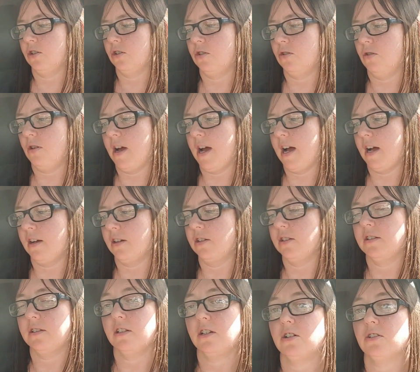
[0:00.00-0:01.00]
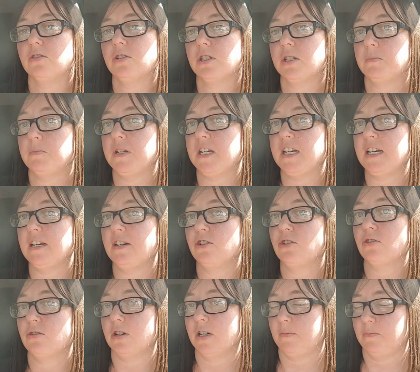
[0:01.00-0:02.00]
track slow speed
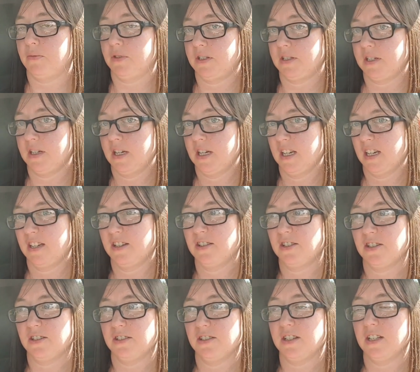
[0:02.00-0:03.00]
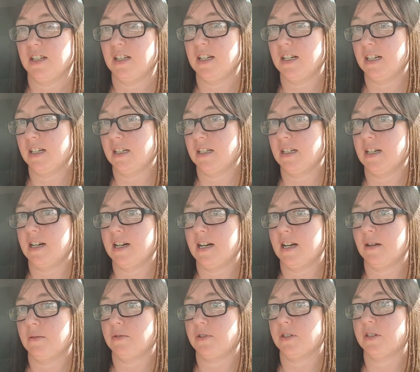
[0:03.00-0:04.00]
trips, because there's a lot of
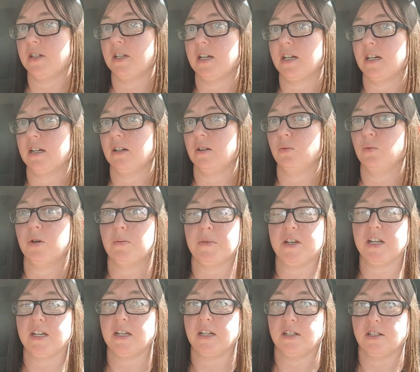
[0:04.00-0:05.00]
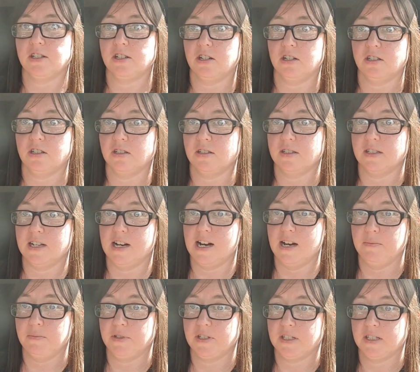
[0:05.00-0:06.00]
times that we're making starts and
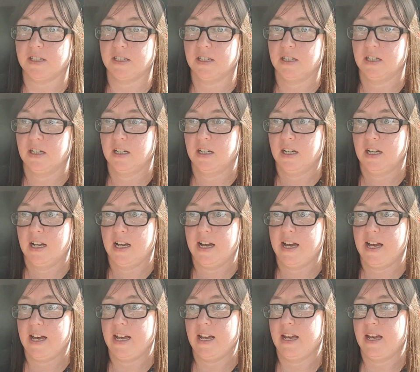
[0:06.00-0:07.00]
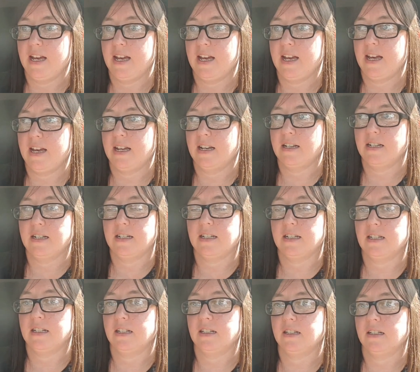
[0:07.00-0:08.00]
stops, and
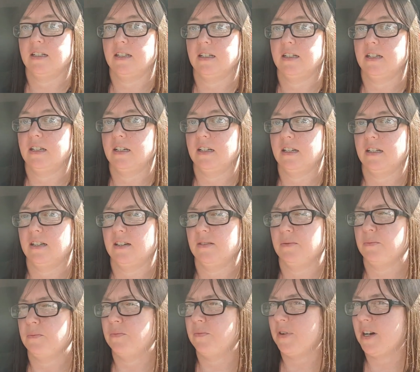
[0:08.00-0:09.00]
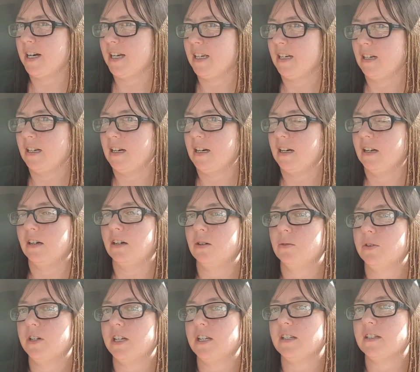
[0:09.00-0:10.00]
it might not
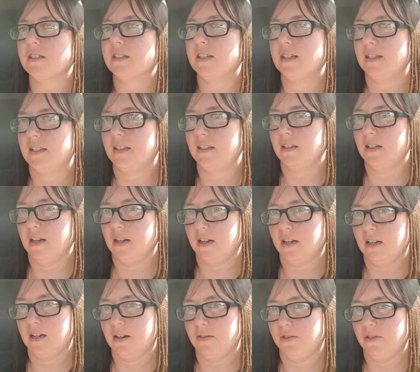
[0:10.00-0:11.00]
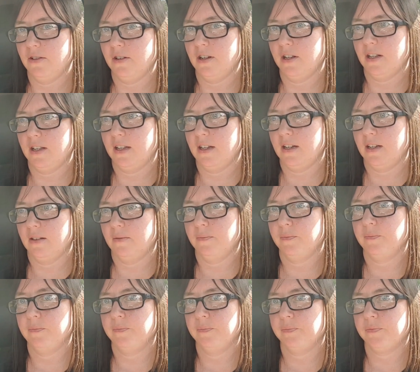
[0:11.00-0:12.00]
always track
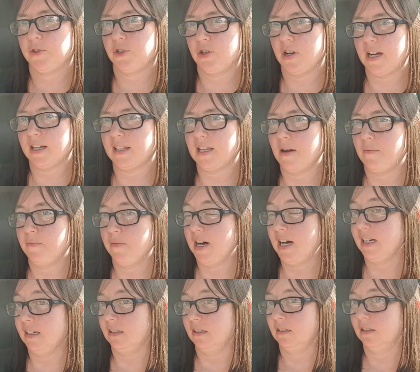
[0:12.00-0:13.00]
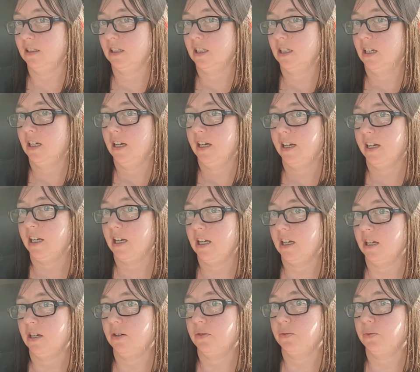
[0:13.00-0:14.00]
that mile
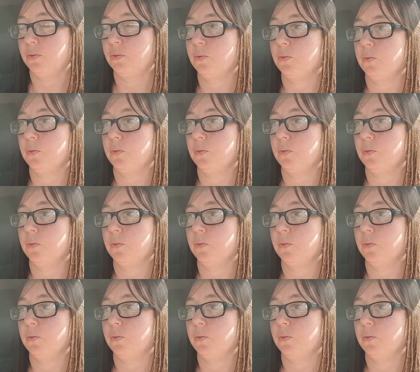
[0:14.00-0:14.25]
if